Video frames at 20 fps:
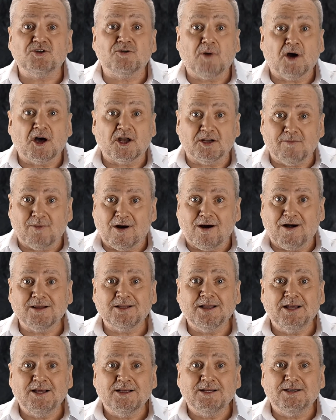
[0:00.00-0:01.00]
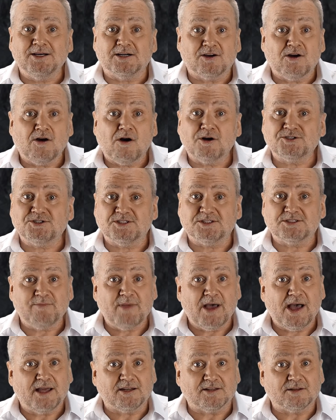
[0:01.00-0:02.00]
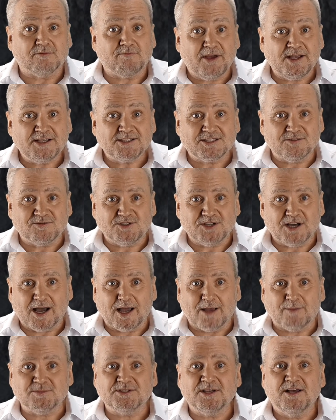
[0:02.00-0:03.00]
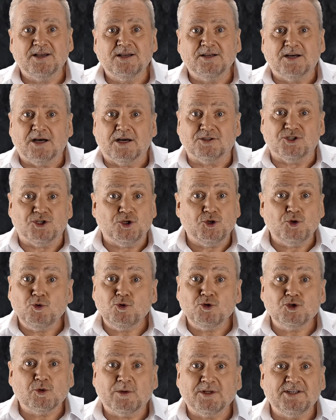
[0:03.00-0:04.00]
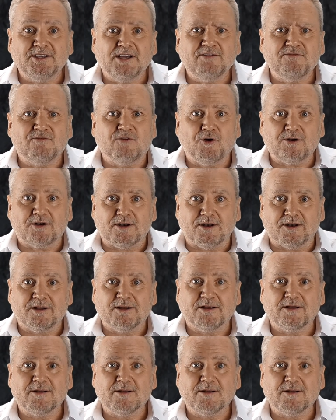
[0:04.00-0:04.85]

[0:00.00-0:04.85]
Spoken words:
Butterball, a cautious man at the best of times, unusually advertent.